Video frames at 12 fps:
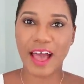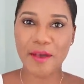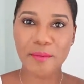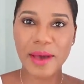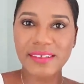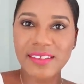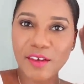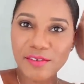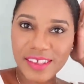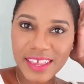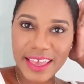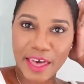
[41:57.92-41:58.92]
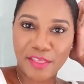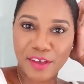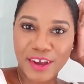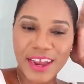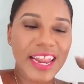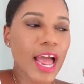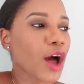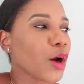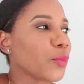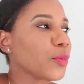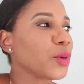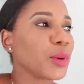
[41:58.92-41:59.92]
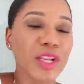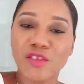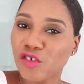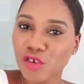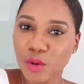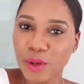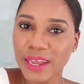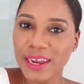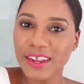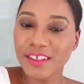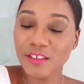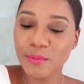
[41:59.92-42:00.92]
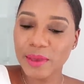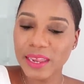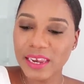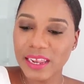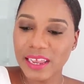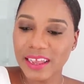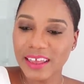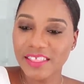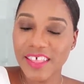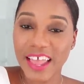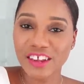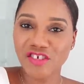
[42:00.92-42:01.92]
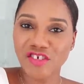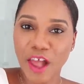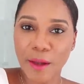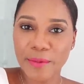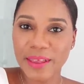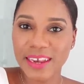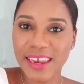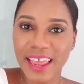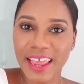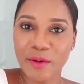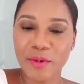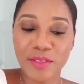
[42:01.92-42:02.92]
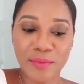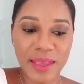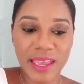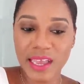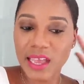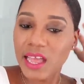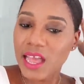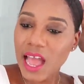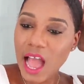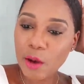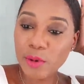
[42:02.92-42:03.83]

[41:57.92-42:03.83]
gotten myself together, and I hope you enjoyed spending that shopping day with me. I